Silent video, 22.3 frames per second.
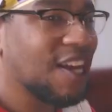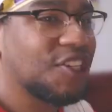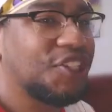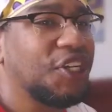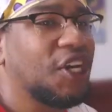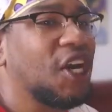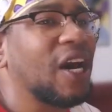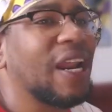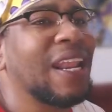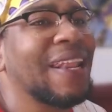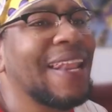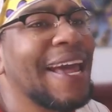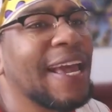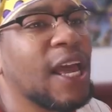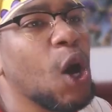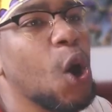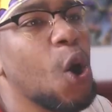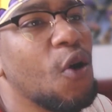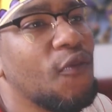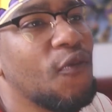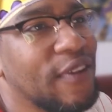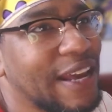she couldn't let
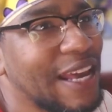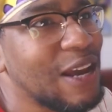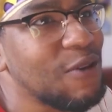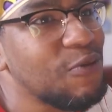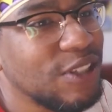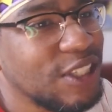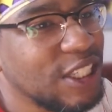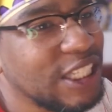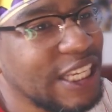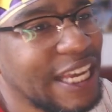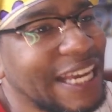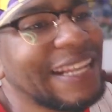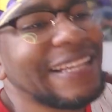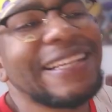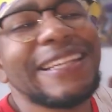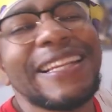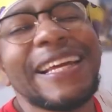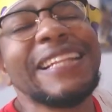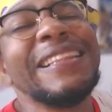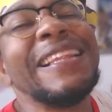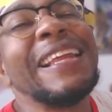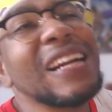go of it.
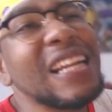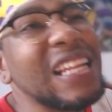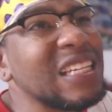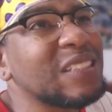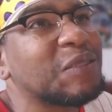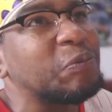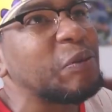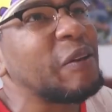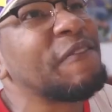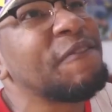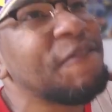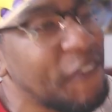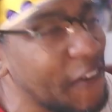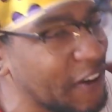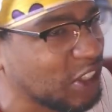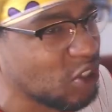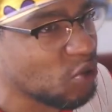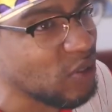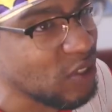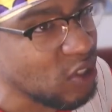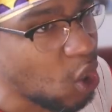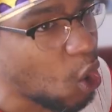It literally has been
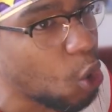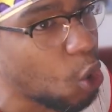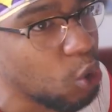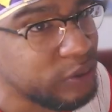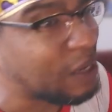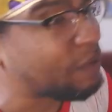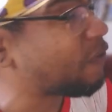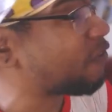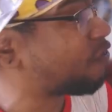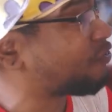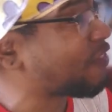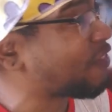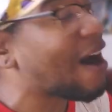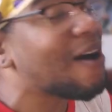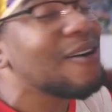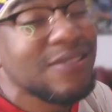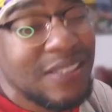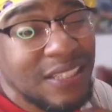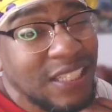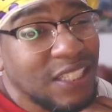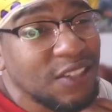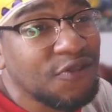festering the whole time for
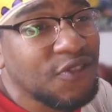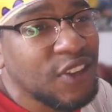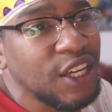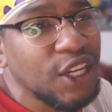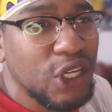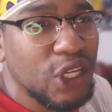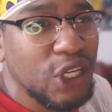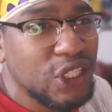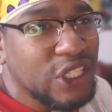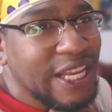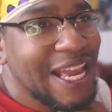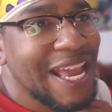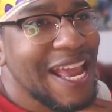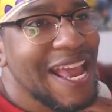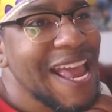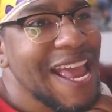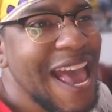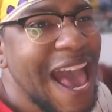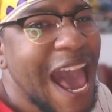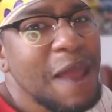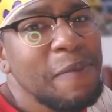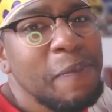thousands of years.
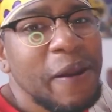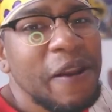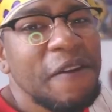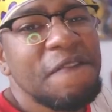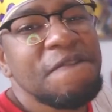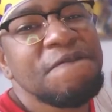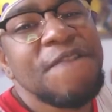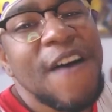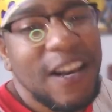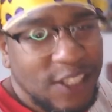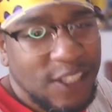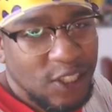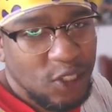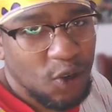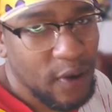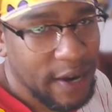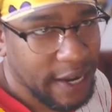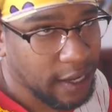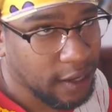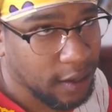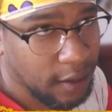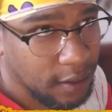Had been
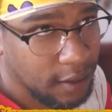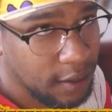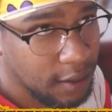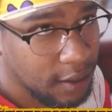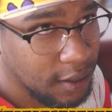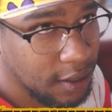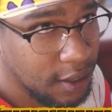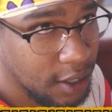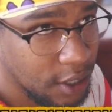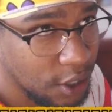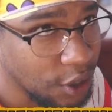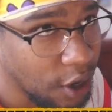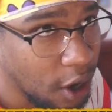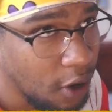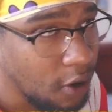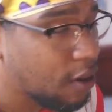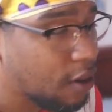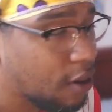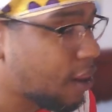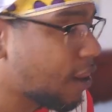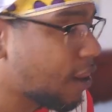festering, you know?